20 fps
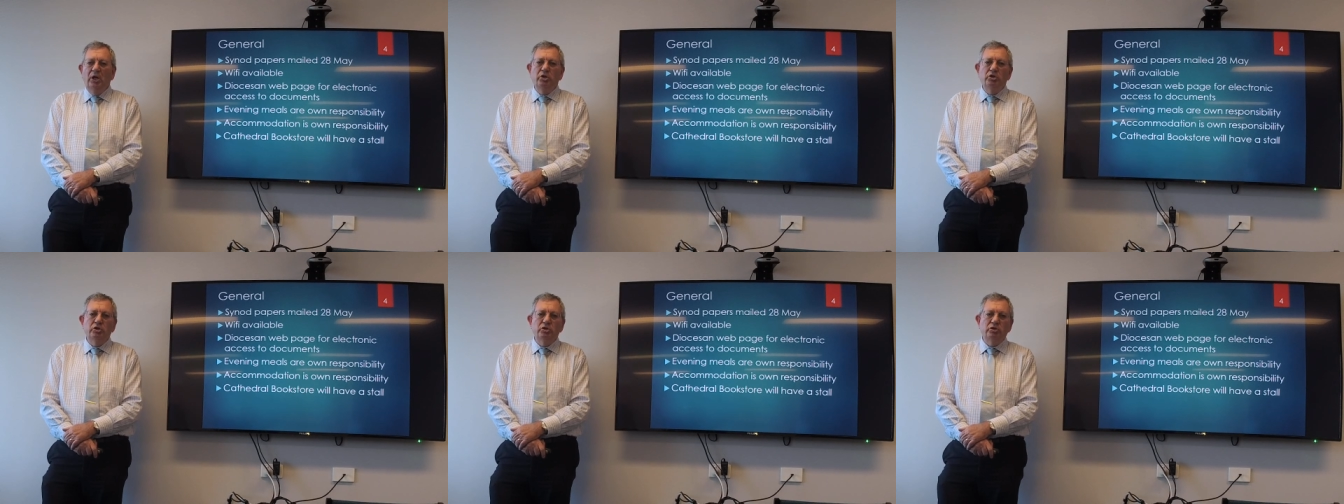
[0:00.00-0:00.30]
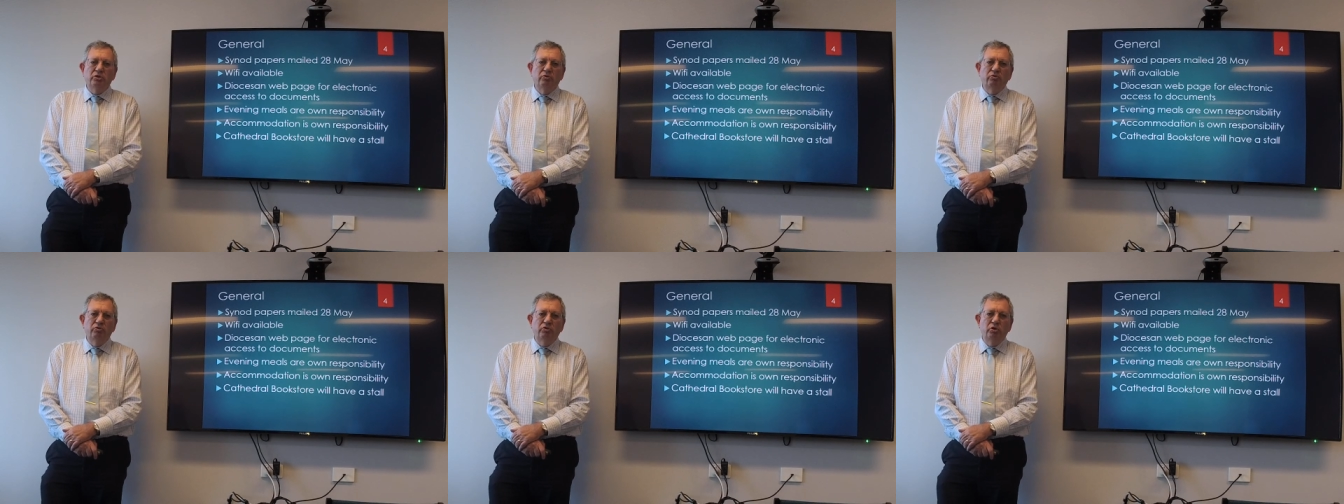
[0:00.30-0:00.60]

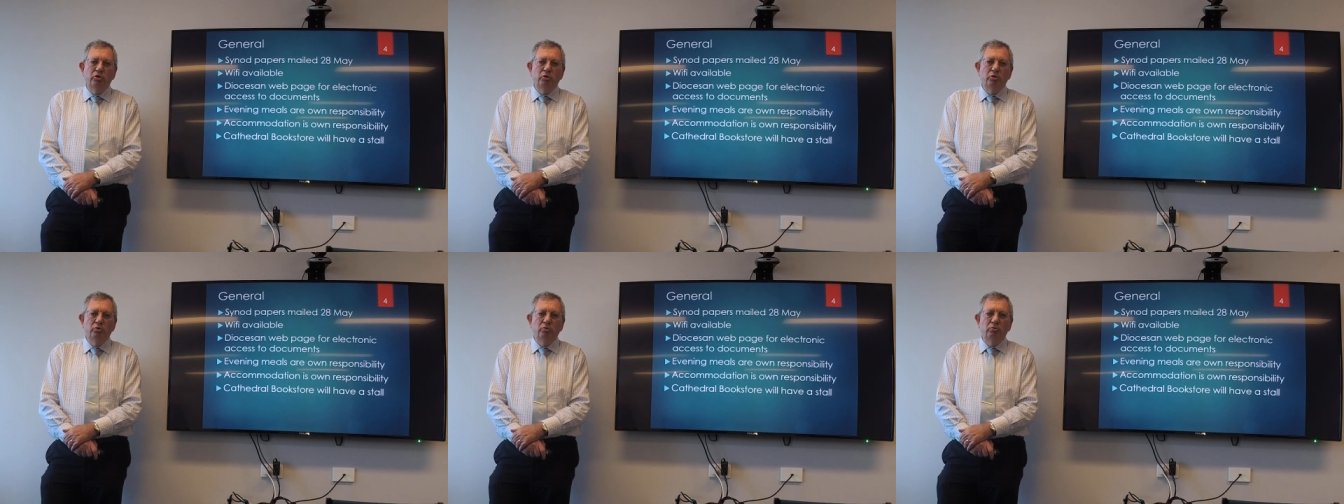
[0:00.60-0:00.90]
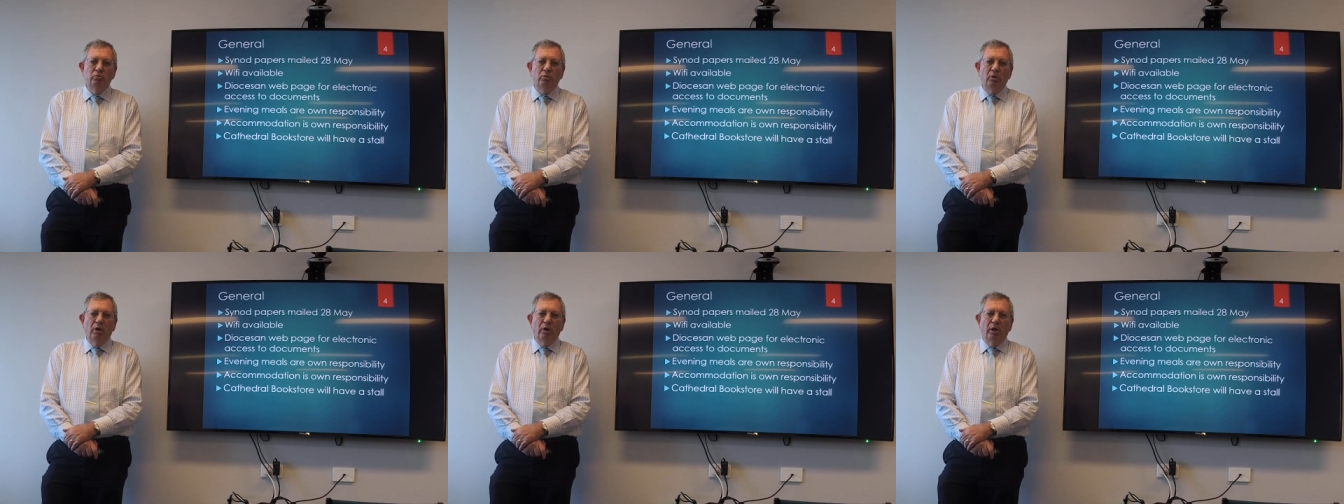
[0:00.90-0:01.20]
Just a
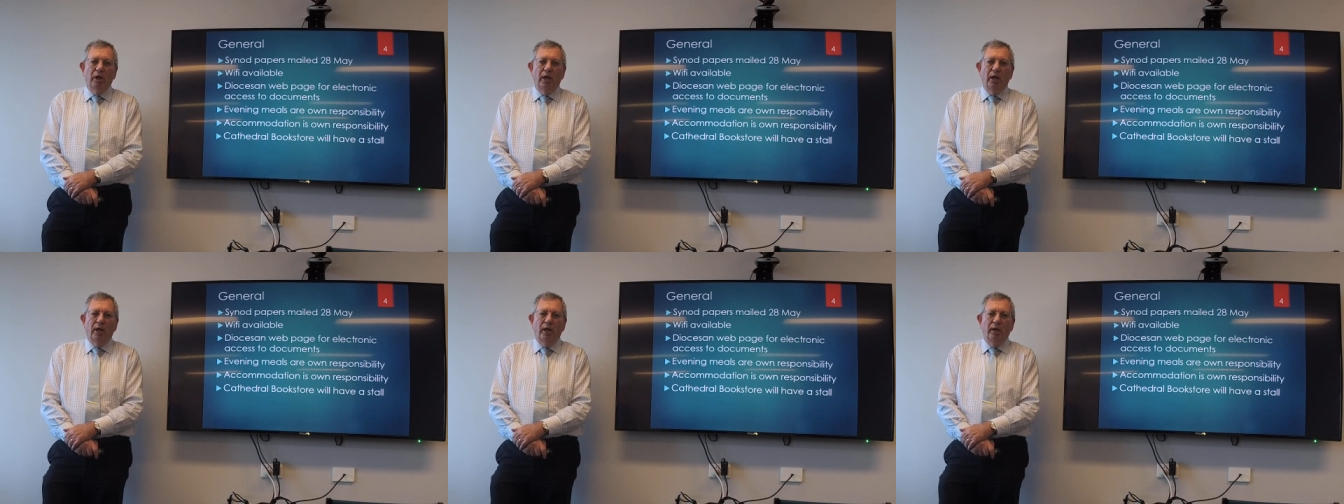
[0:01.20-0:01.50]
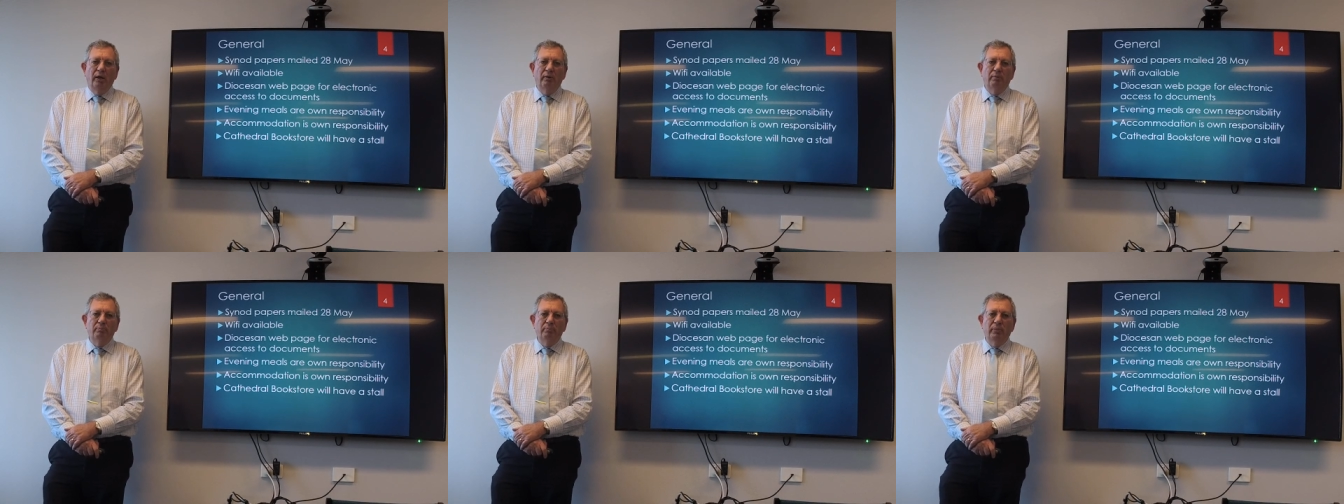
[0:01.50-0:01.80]
few
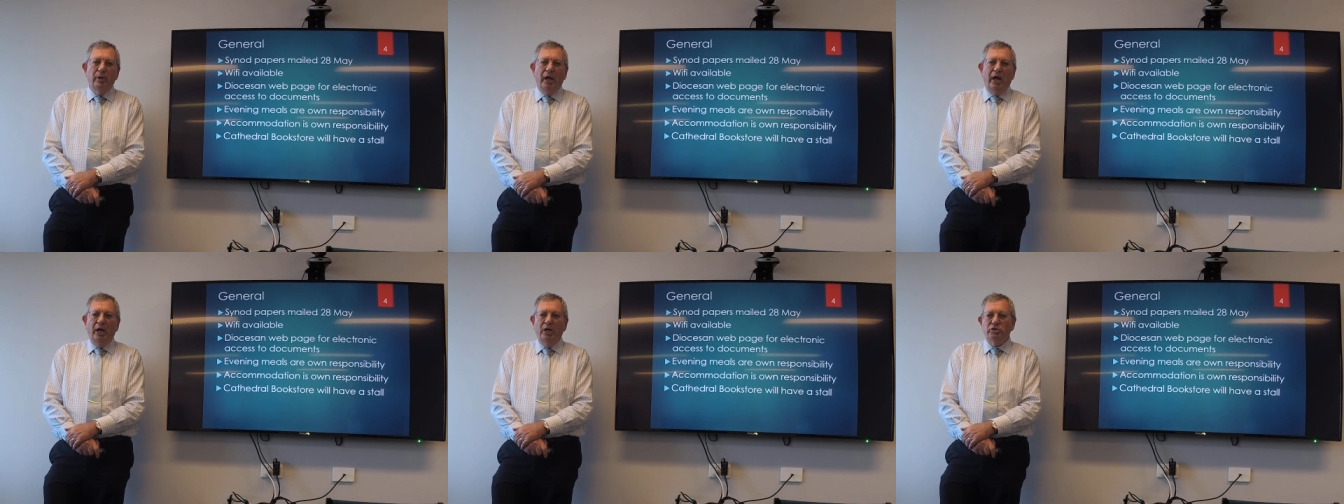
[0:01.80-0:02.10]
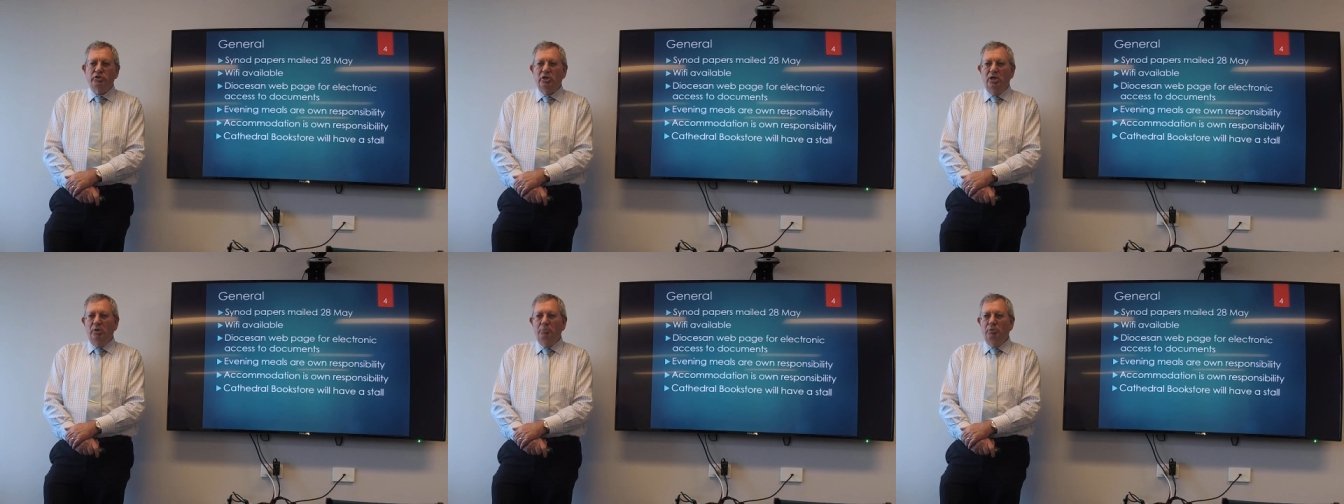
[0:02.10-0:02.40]

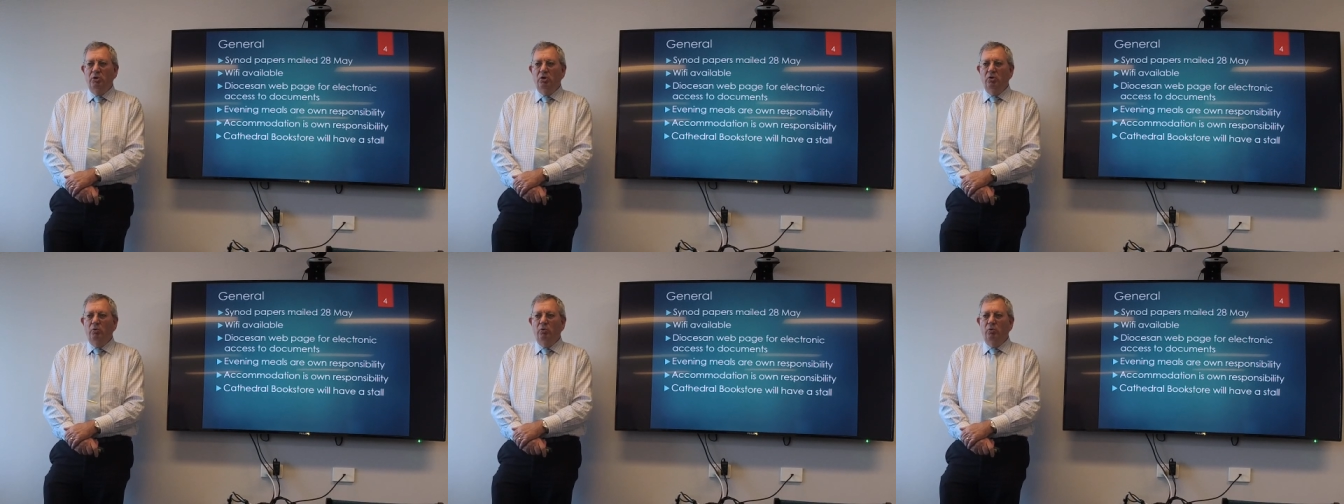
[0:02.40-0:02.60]
housekeeping